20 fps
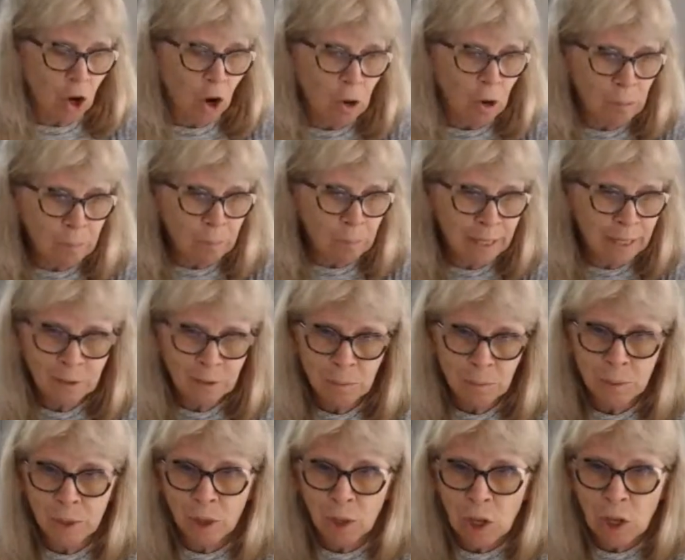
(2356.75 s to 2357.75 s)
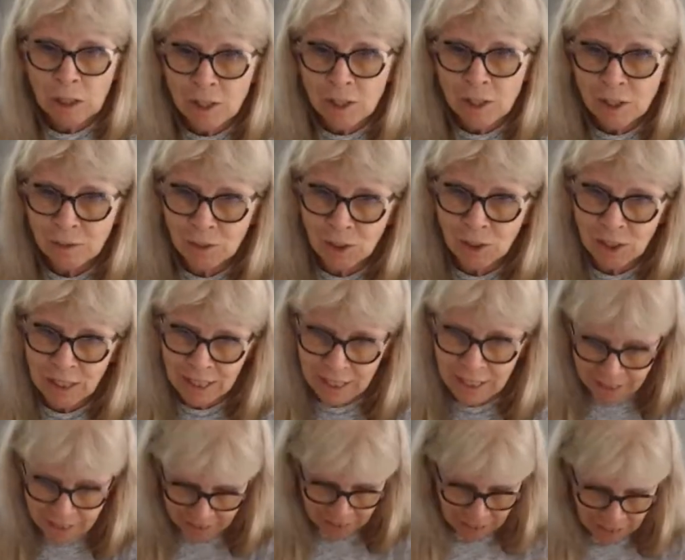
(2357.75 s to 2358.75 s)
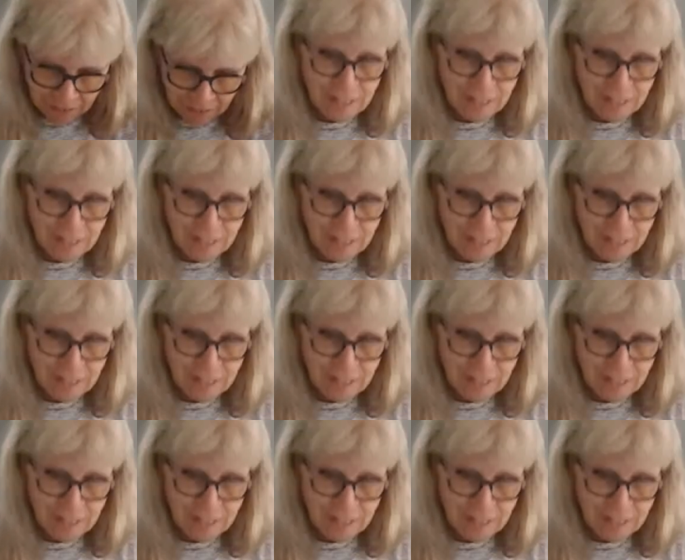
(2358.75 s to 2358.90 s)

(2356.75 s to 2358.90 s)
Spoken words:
omelette with lots of cheese.